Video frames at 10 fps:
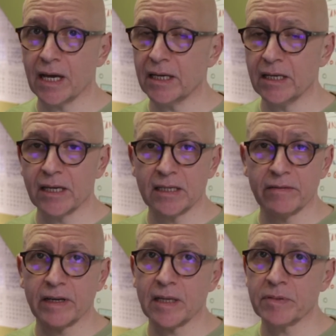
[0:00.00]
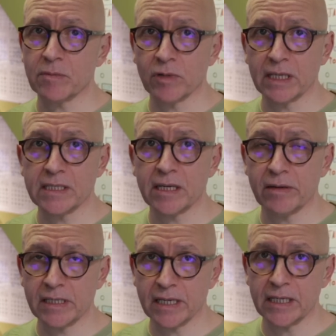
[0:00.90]
You can develop some really
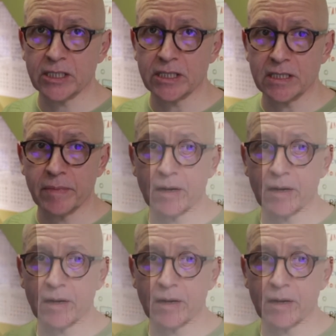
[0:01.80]
serious conditions about